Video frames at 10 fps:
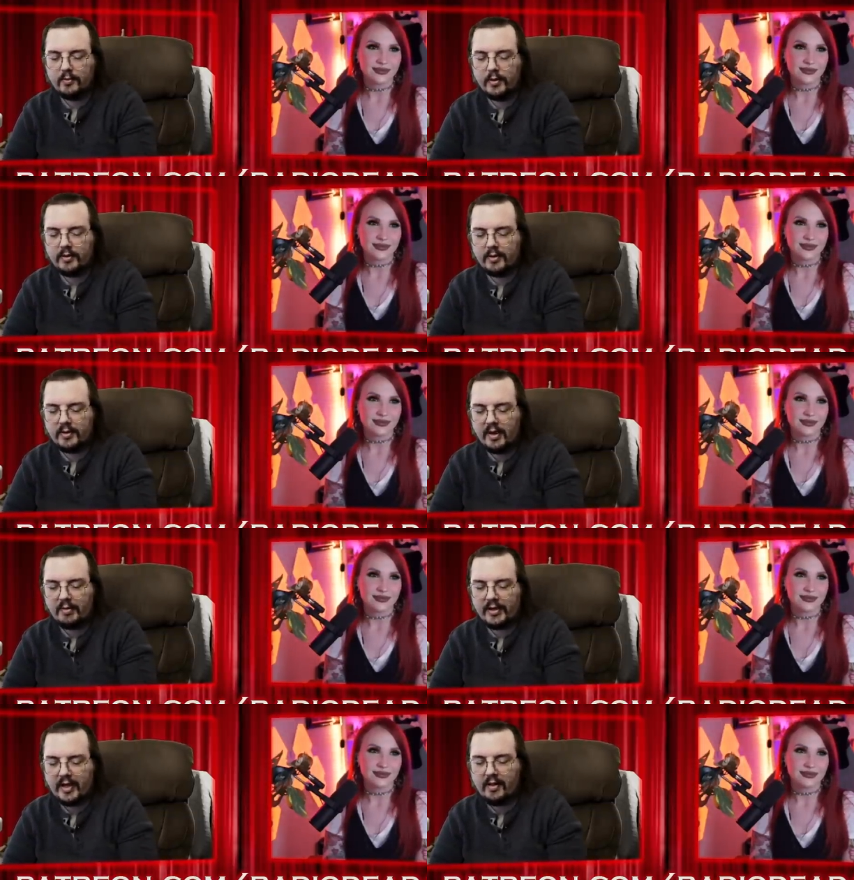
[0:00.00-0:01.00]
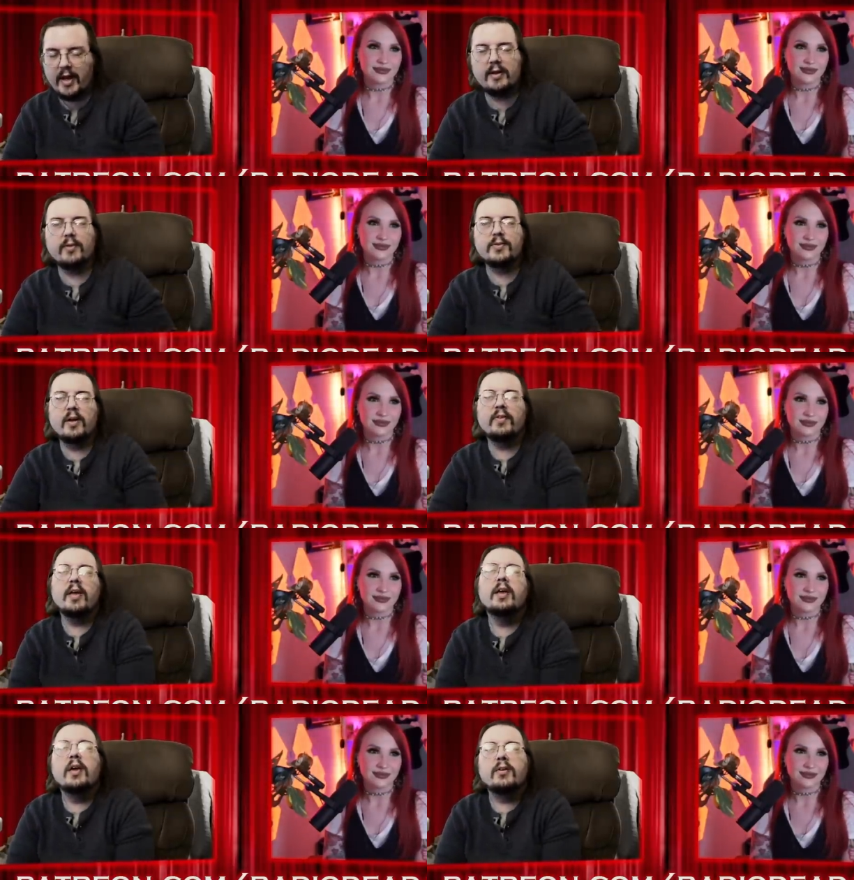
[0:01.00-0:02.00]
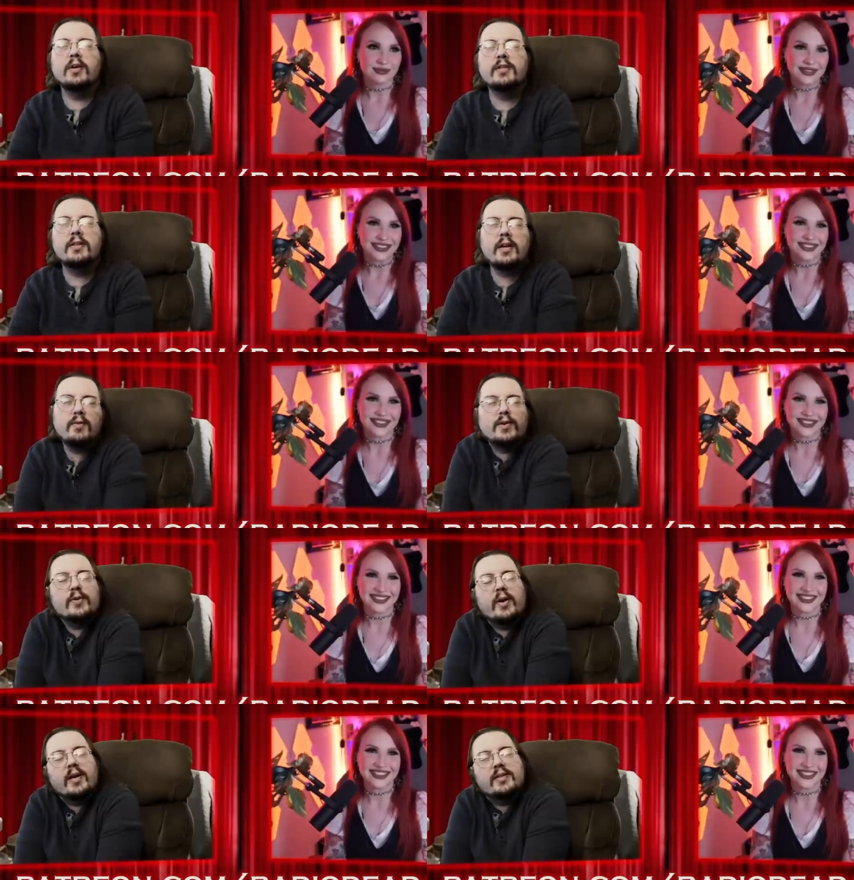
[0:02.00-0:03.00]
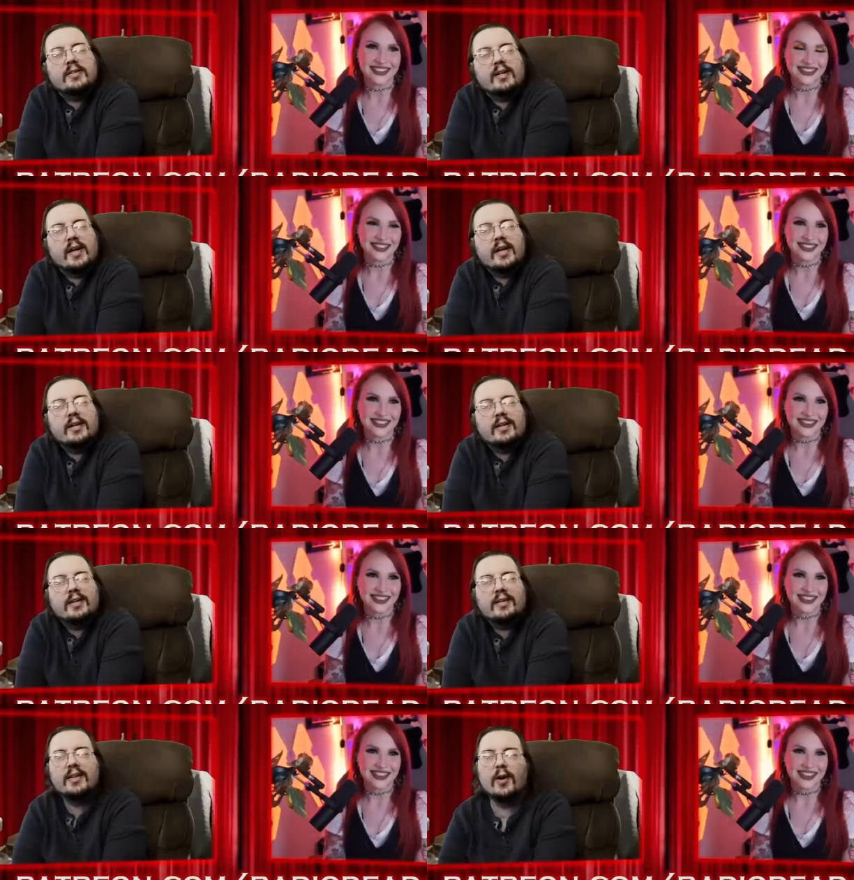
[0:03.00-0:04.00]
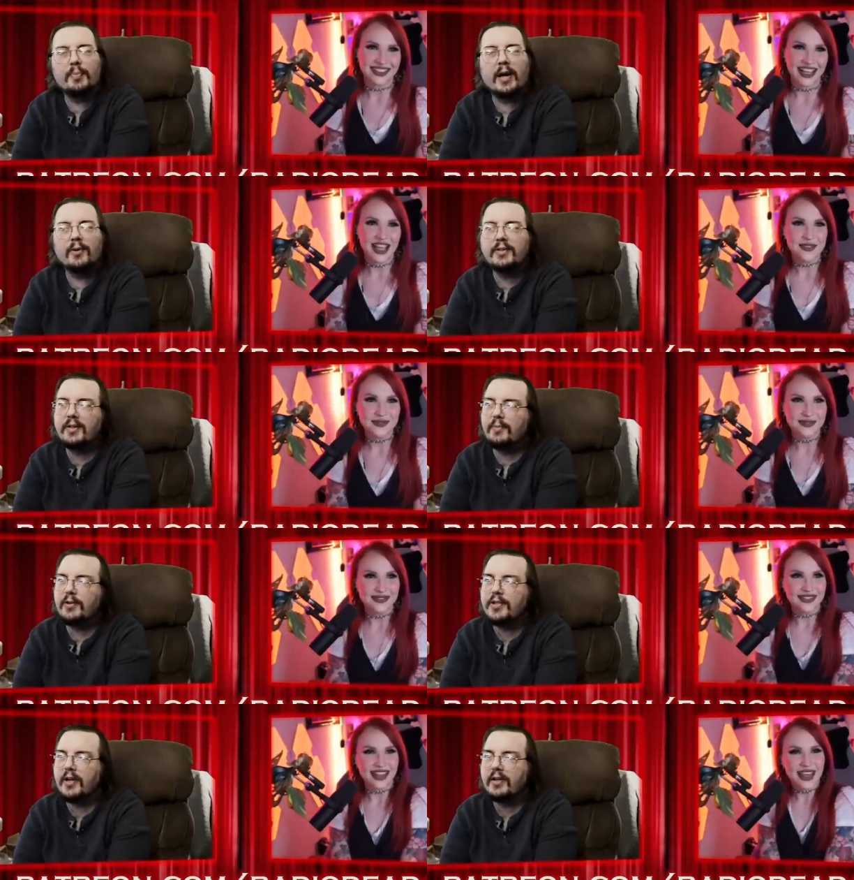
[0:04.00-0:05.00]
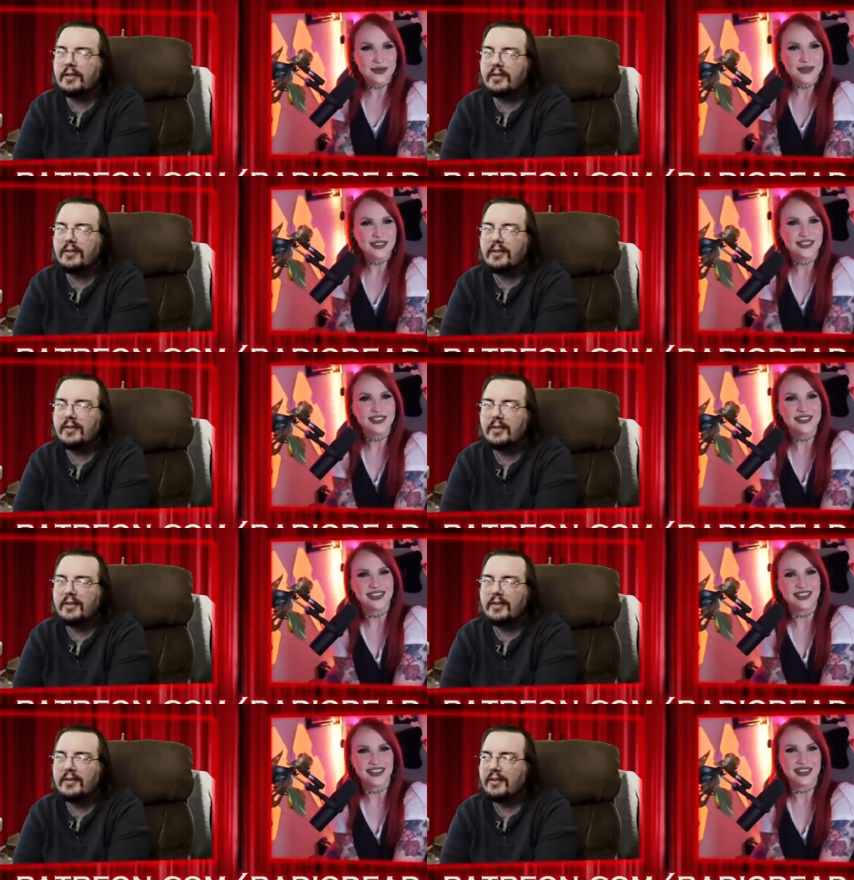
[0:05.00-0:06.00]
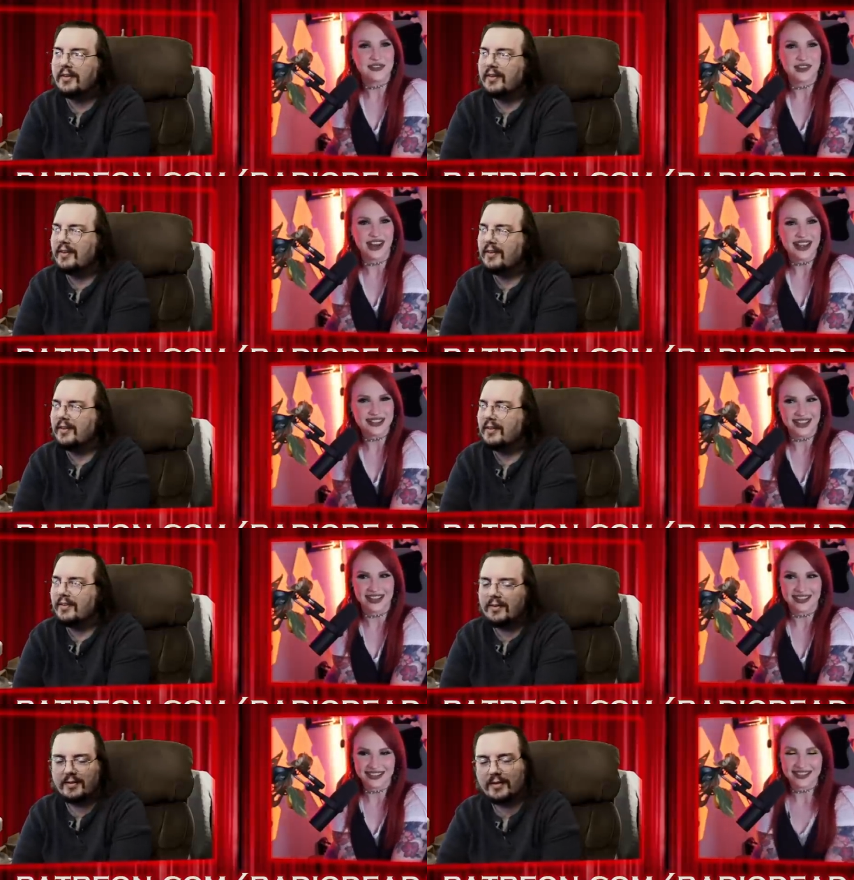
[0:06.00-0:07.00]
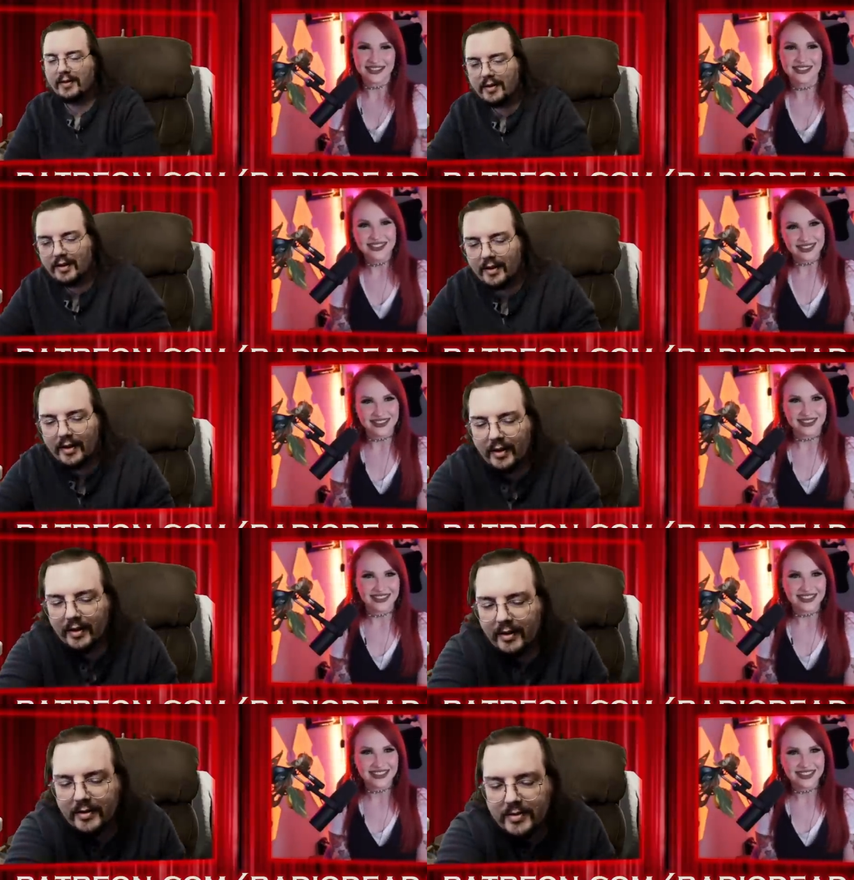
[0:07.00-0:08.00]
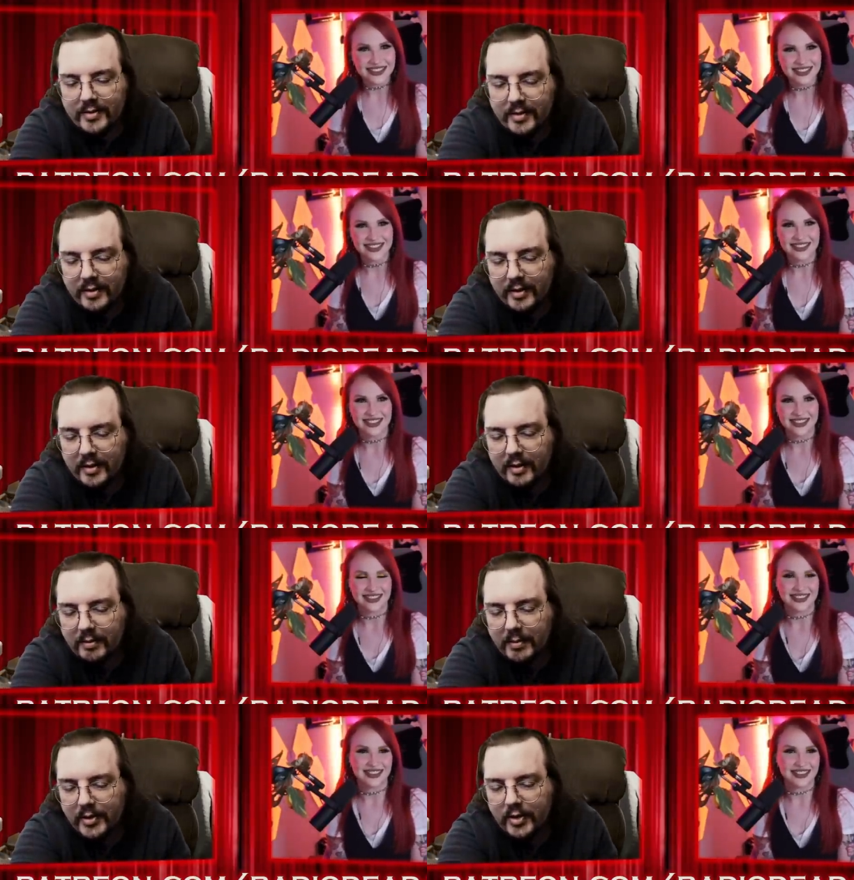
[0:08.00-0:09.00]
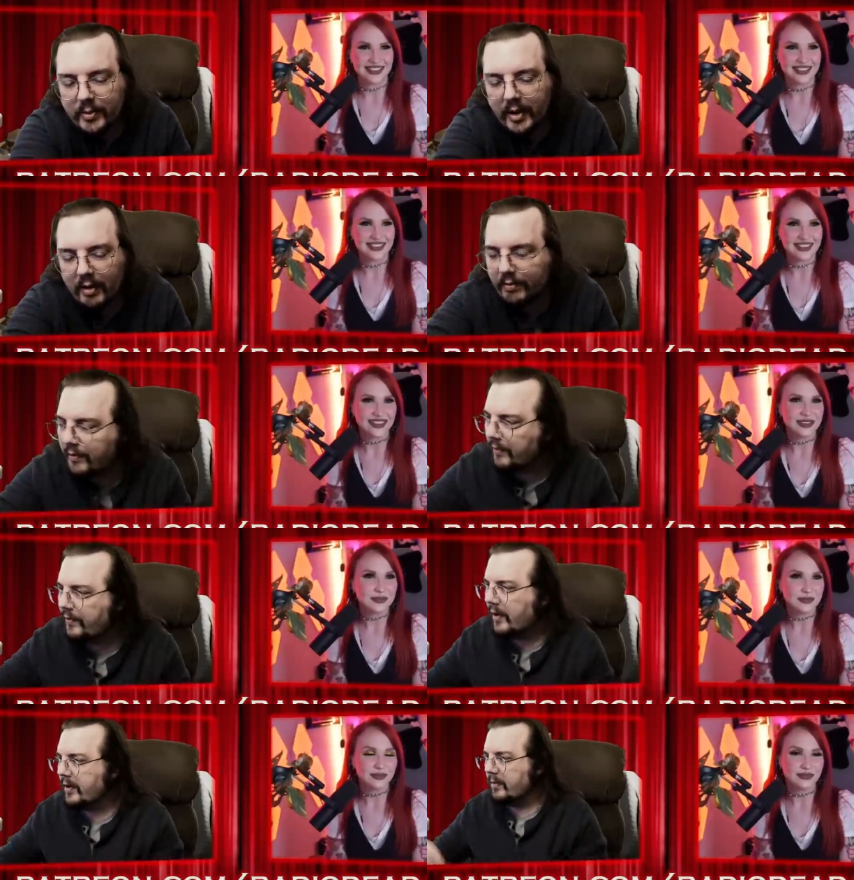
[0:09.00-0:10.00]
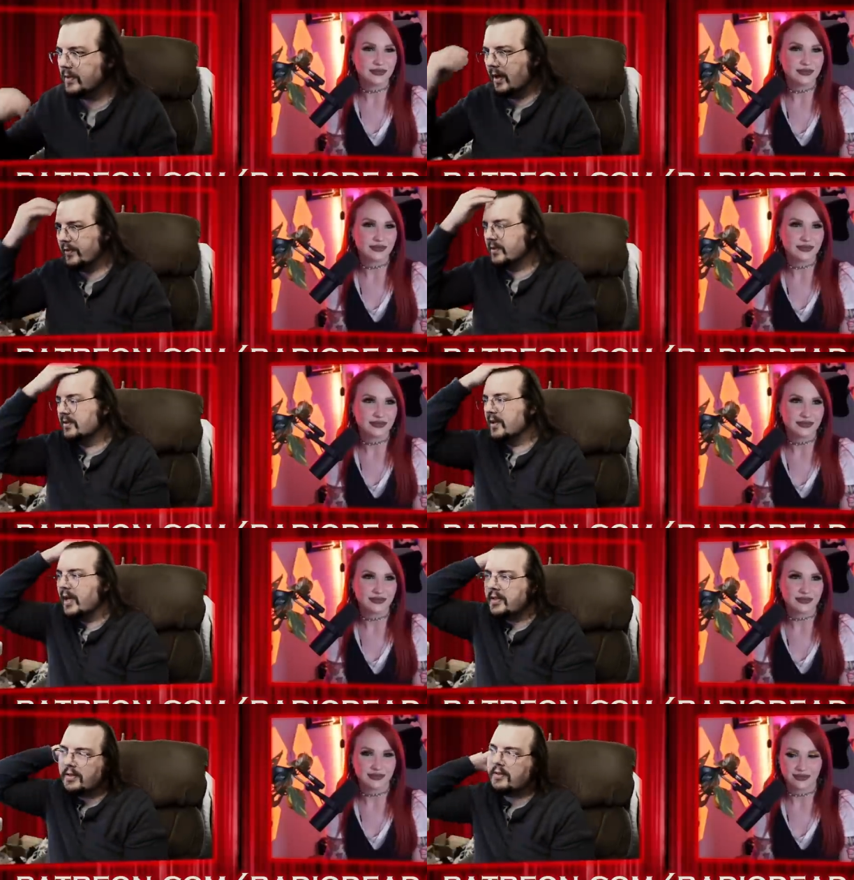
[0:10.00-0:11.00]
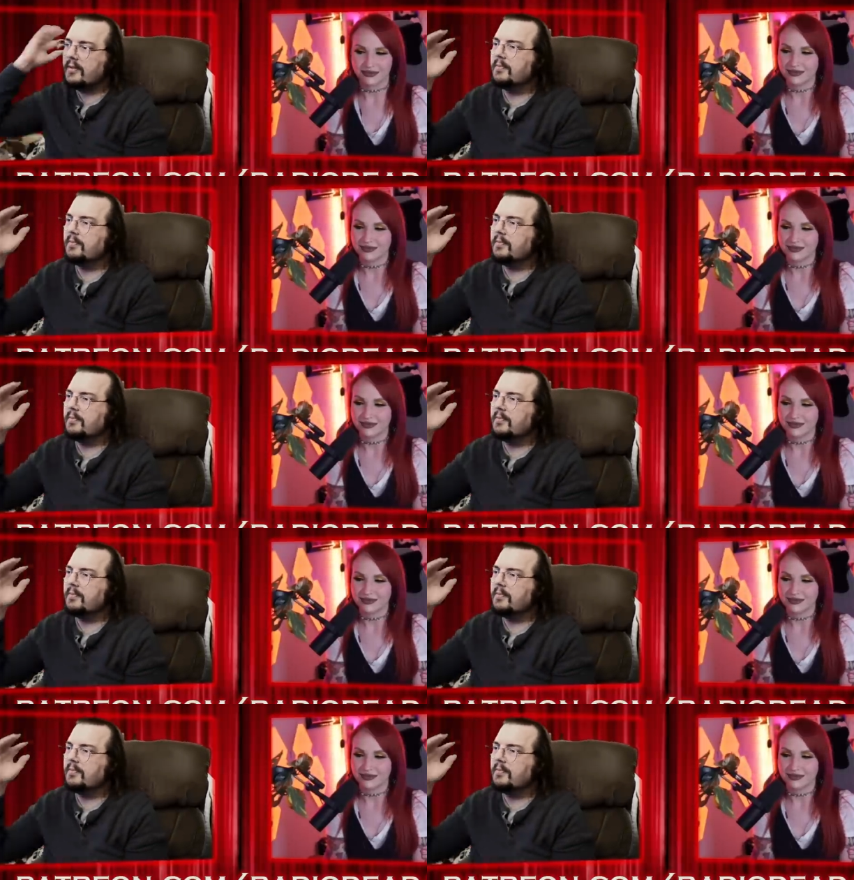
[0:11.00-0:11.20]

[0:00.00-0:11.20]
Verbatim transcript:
Speaker 1: with Dead by Daylight and other stuff. Gretchen, thank you for joining us tonight to help out. I appreciate it.
Speaker 2: Absolutely. Thank you for asking.
Speaker 1: Let's make sure we have volumes level set